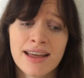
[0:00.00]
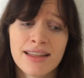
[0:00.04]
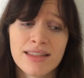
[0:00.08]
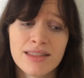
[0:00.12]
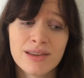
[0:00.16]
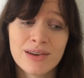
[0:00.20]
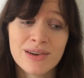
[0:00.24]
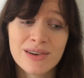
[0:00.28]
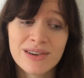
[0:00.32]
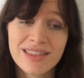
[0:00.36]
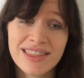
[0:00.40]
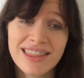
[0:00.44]

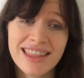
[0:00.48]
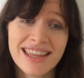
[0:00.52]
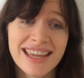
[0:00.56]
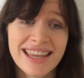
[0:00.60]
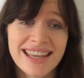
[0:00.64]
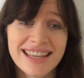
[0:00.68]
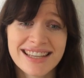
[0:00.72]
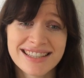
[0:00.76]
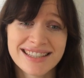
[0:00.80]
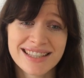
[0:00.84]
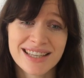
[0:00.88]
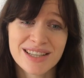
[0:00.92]
The good thing
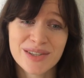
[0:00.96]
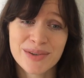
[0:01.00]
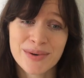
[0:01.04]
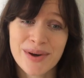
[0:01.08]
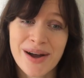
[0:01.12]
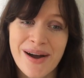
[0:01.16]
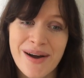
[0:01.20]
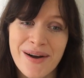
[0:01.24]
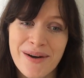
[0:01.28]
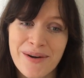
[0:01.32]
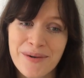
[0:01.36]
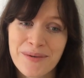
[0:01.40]
is as
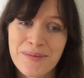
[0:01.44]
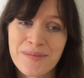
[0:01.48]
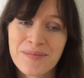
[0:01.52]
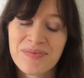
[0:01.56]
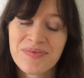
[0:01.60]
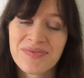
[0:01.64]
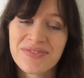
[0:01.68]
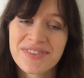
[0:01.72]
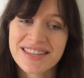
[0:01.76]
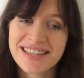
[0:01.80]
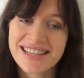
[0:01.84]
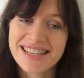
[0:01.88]
well,
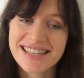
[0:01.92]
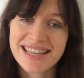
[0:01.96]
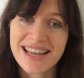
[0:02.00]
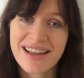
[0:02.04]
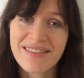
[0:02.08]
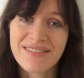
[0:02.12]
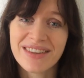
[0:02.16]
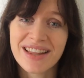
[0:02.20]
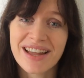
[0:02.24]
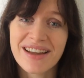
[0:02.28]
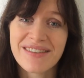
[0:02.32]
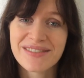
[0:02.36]
since
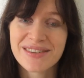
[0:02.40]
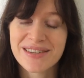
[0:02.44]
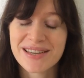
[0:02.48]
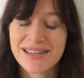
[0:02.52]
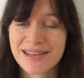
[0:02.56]
I've left,